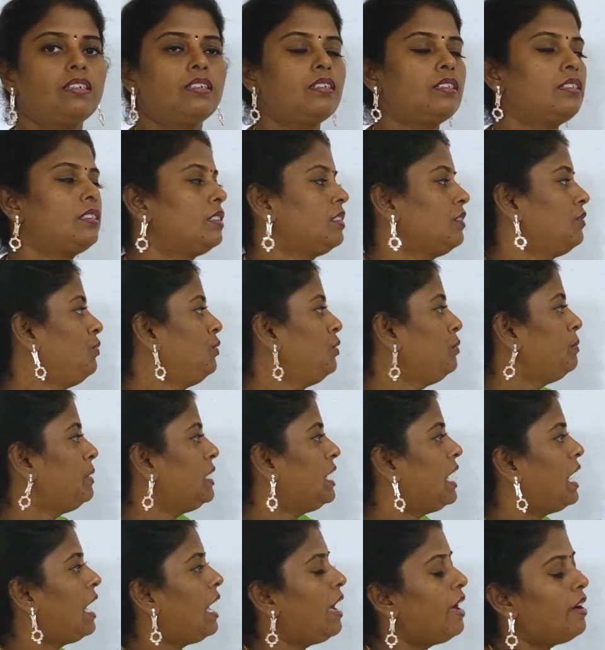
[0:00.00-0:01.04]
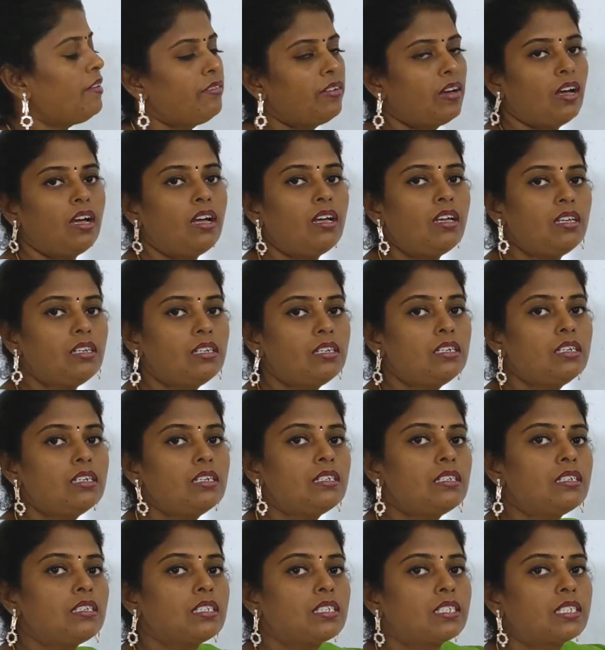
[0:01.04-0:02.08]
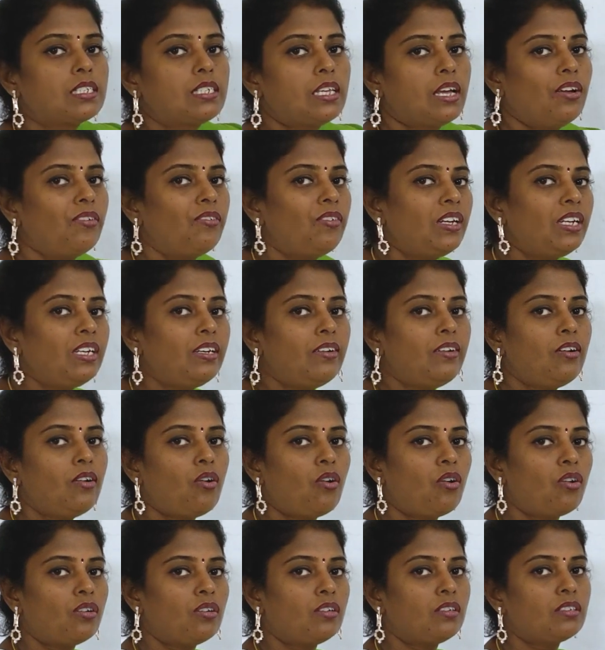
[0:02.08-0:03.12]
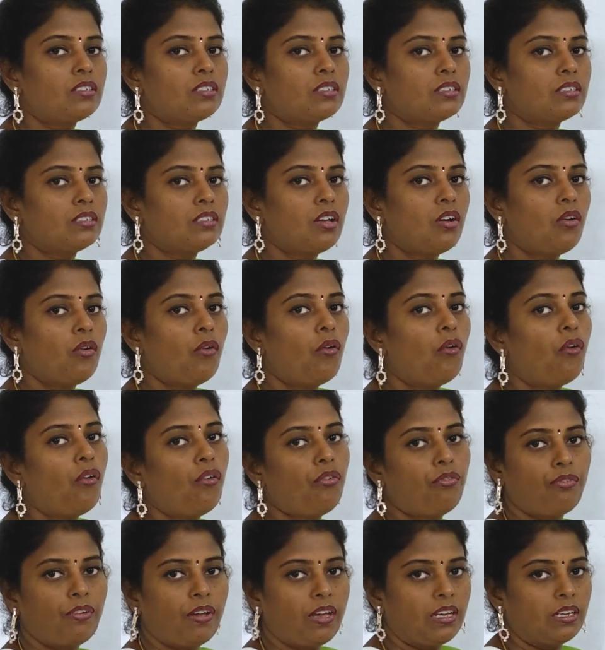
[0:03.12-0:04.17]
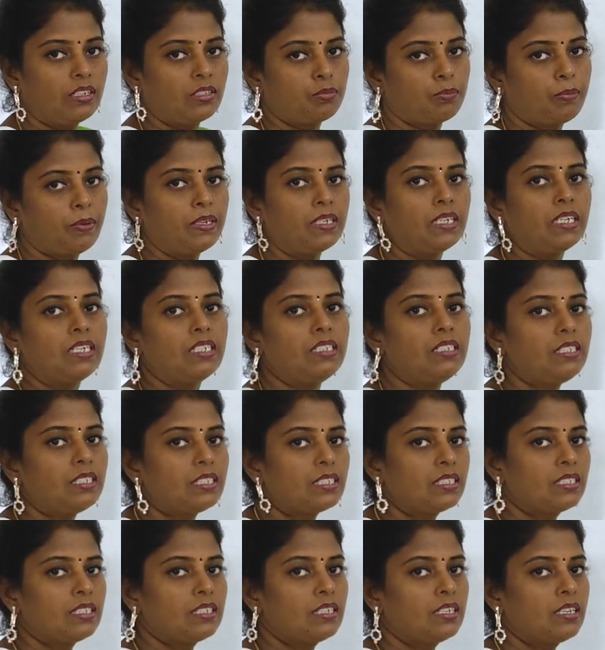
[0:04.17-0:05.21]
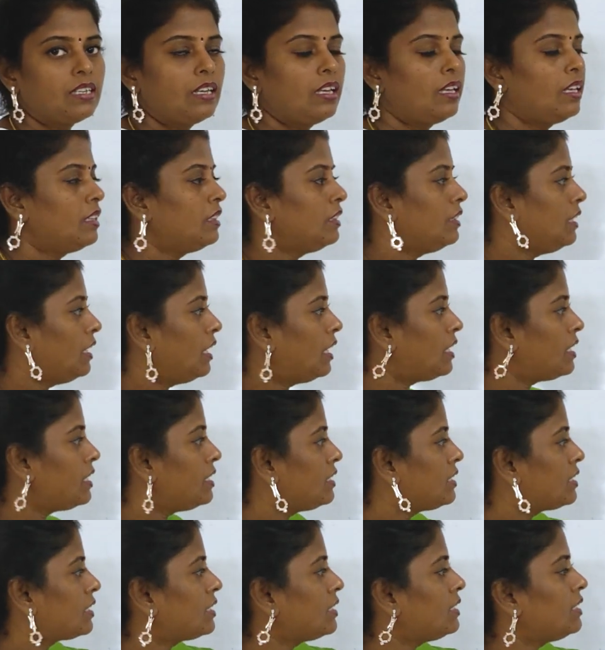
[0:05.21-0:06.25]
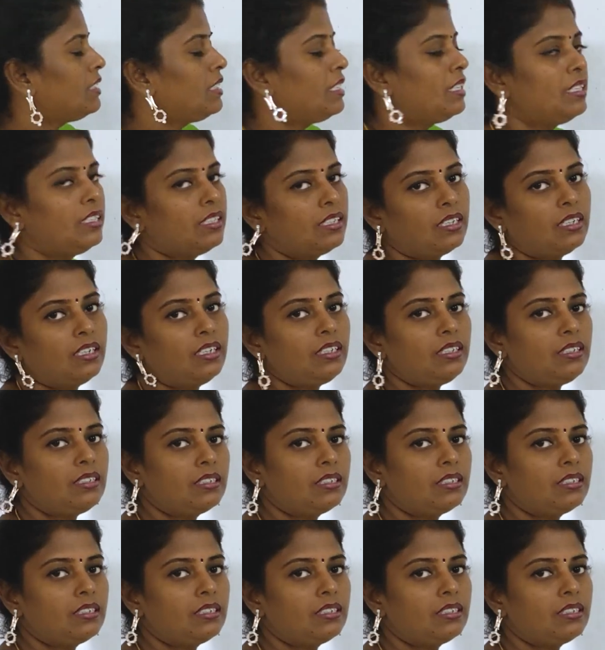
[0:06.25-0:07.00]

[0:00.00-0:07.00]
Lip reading: So we may have 7 laws of exponents. They are listed here.